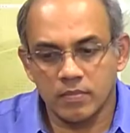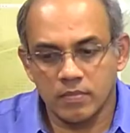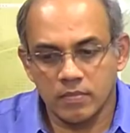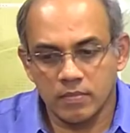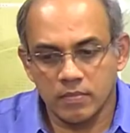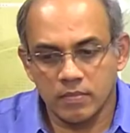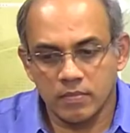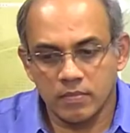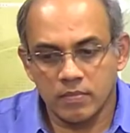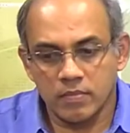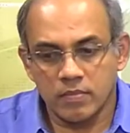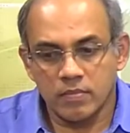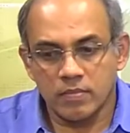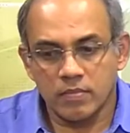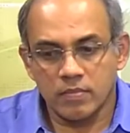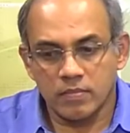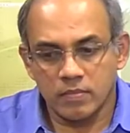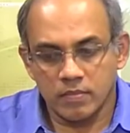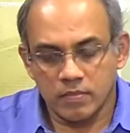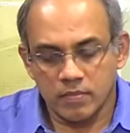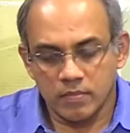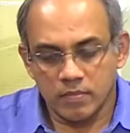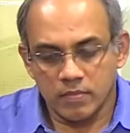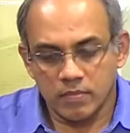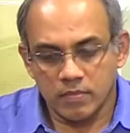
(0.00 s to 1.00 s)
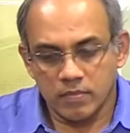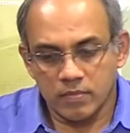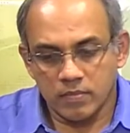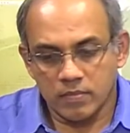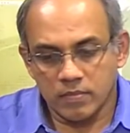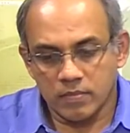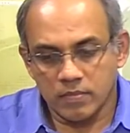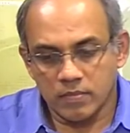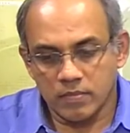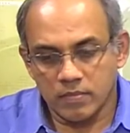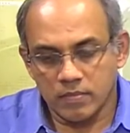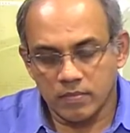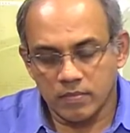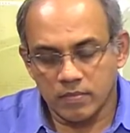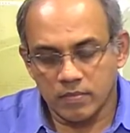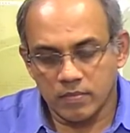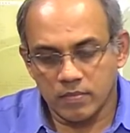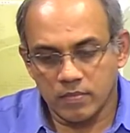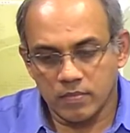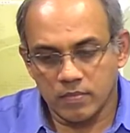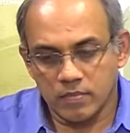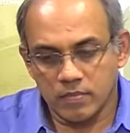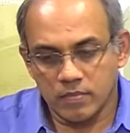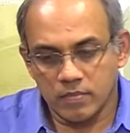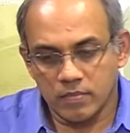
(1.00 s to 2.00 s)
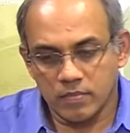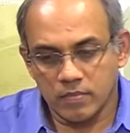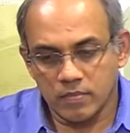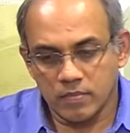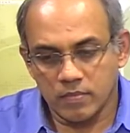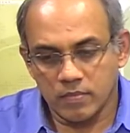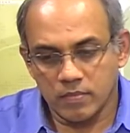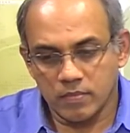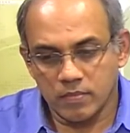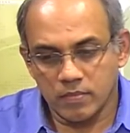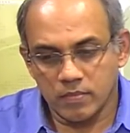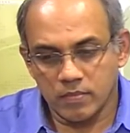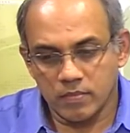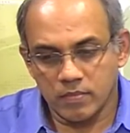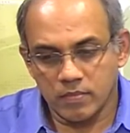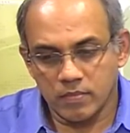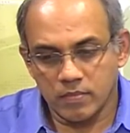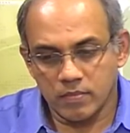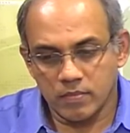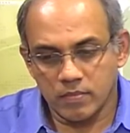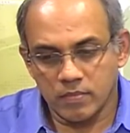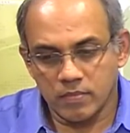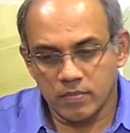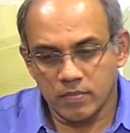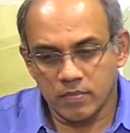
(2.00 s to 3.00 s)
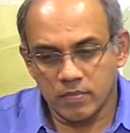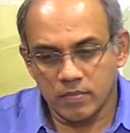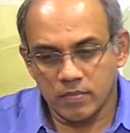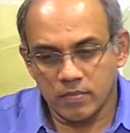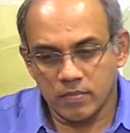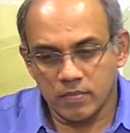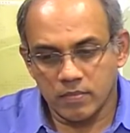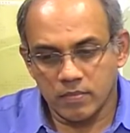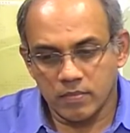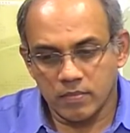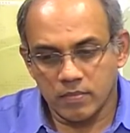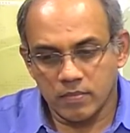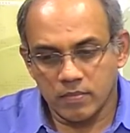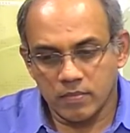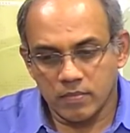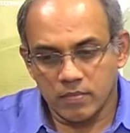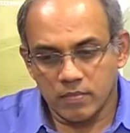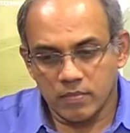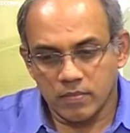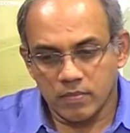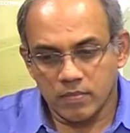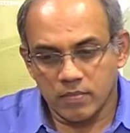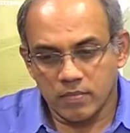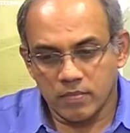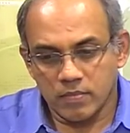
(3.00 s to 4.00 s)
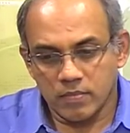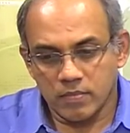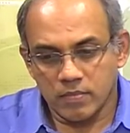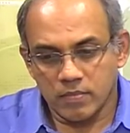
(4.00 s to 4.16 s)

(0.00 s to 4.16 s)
This person isn't speaking.